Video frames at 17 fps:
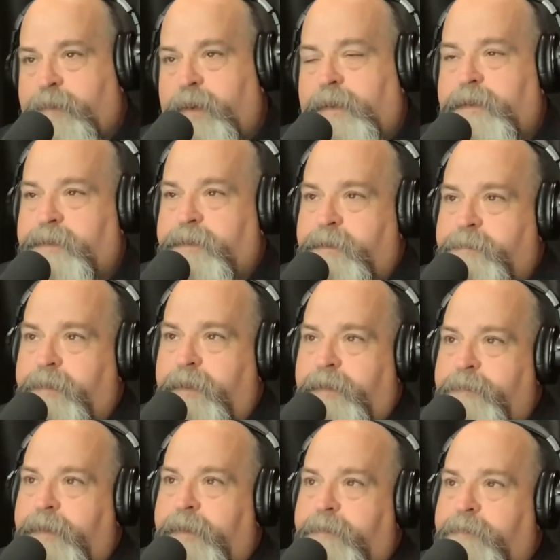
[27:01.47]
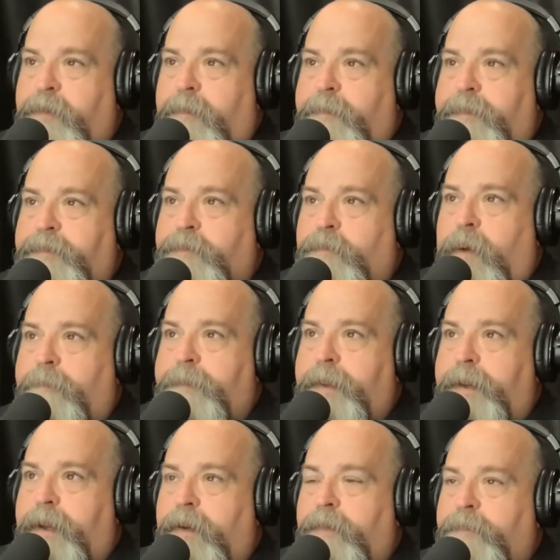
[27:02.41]
practices, but I, we could probably swap
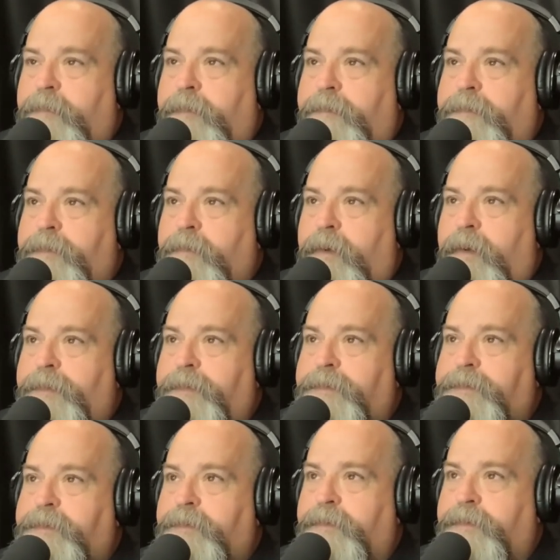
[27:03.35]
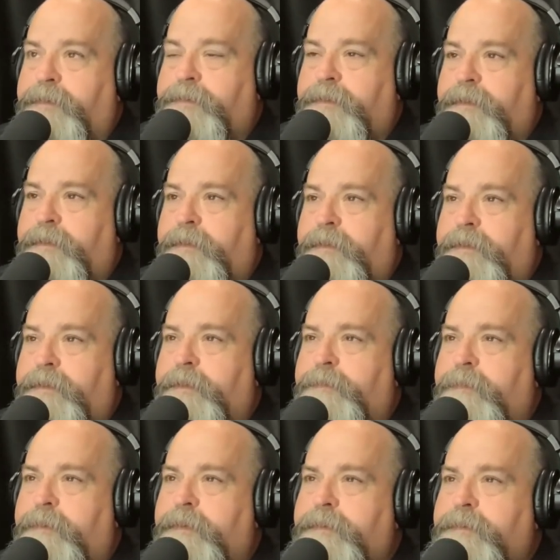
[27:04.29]
that out for a few others too to see the
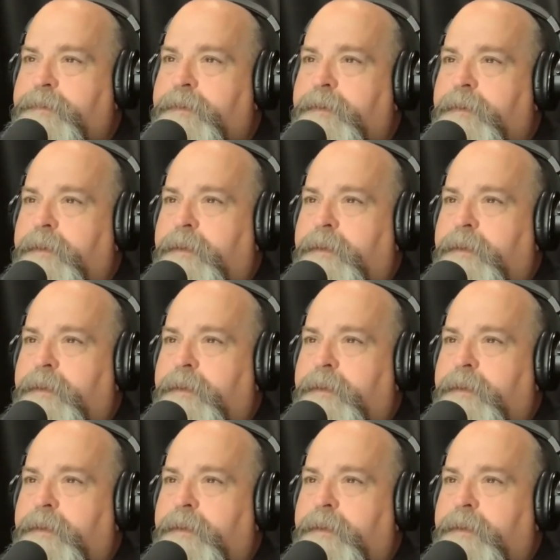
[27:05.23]
difference.